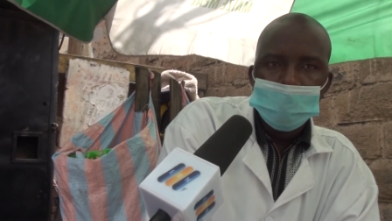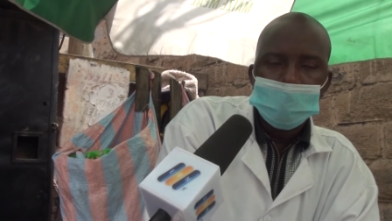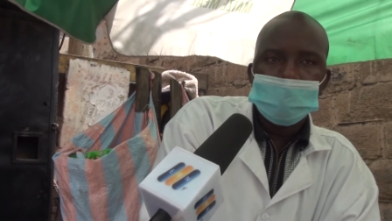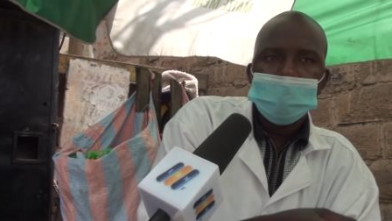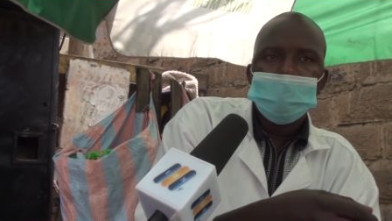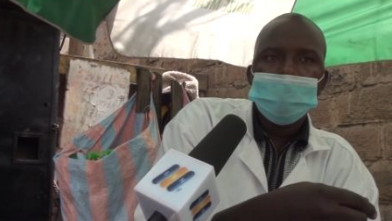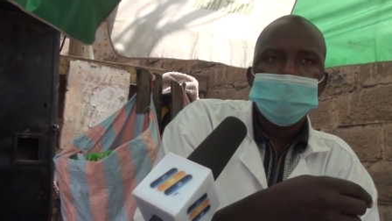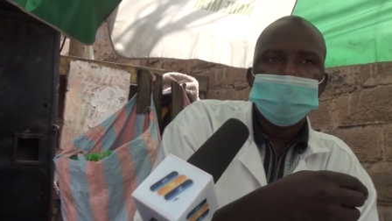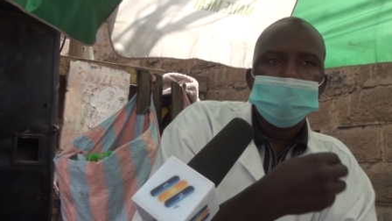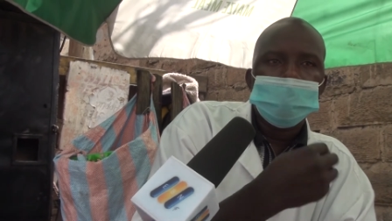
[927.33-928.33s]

Ni kama mtu